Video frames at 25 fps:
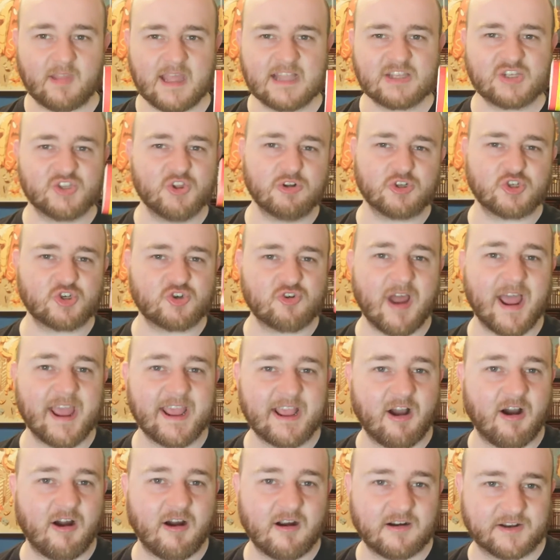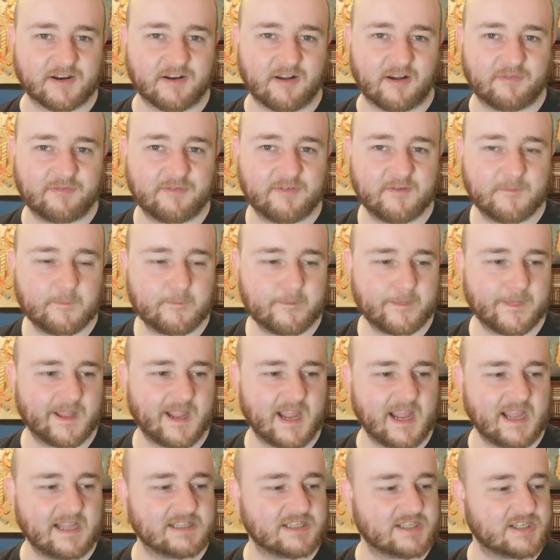it's not trying hard enough.
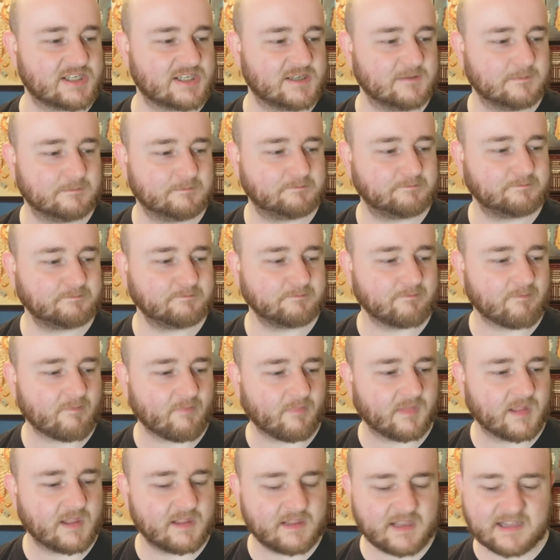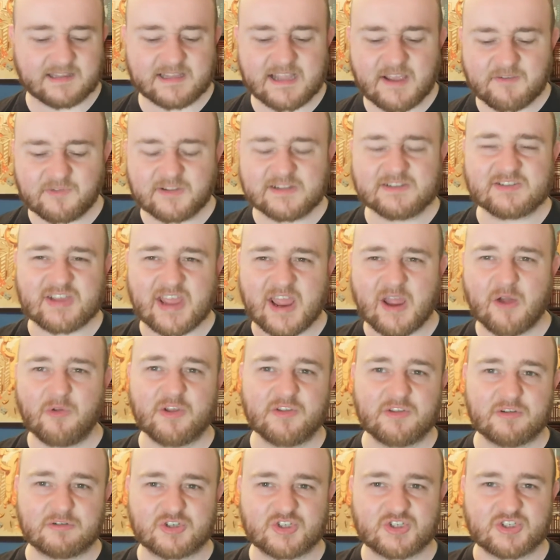It's you can definitely tell
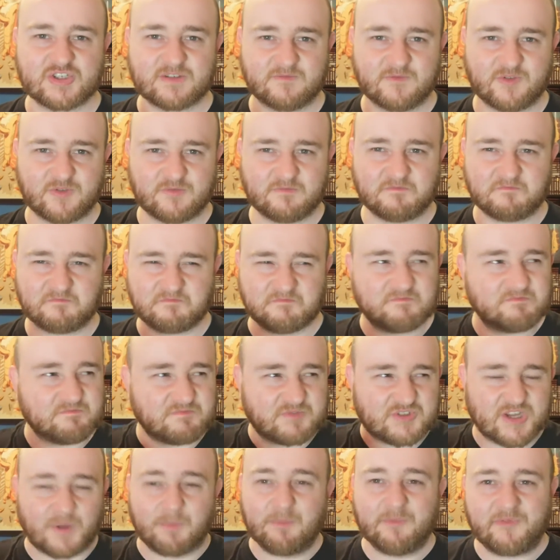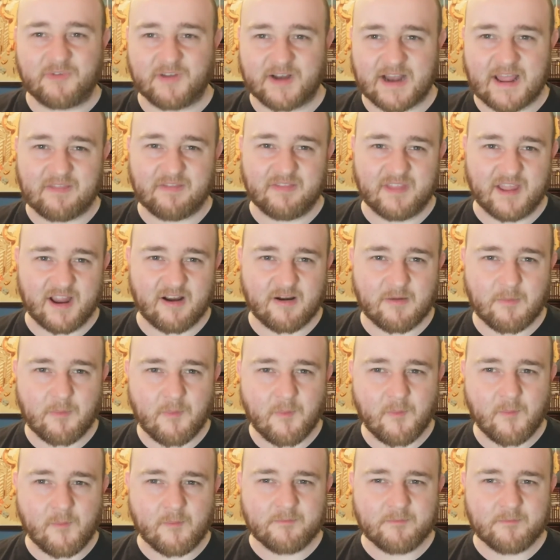that there's something in there,